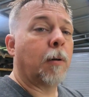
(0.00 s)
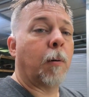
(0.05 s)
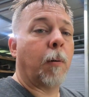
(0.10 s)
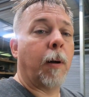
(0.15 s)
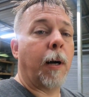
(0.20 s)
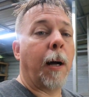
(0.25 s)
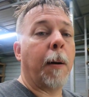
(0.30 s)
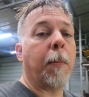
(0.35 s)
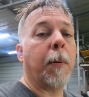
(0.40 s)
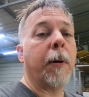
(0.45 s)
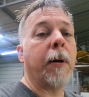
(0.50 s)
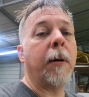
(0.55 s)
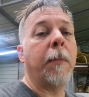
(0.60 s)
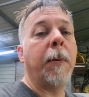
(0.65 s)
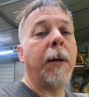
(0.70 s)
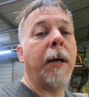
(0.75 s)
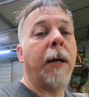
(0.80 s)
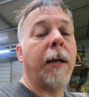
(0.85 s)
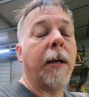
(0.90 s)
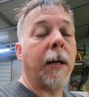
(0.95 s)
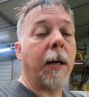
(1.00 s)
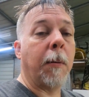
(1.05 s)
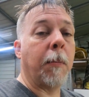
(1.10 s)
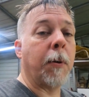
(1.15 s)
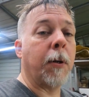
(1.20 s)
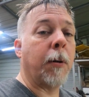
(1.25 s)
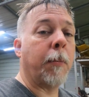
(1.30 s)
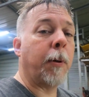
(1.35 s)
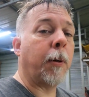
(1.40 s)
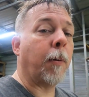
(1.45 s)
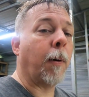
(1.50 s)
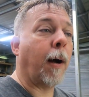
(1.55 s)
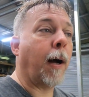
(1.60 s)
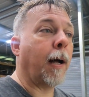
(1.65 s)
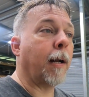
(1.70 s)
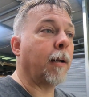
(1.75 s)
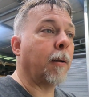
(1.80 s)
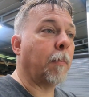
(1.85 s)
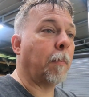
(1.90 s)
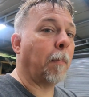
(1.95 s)
When I bring them in and I'm going to be
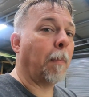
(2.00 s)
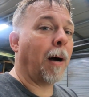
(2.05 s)
riding them,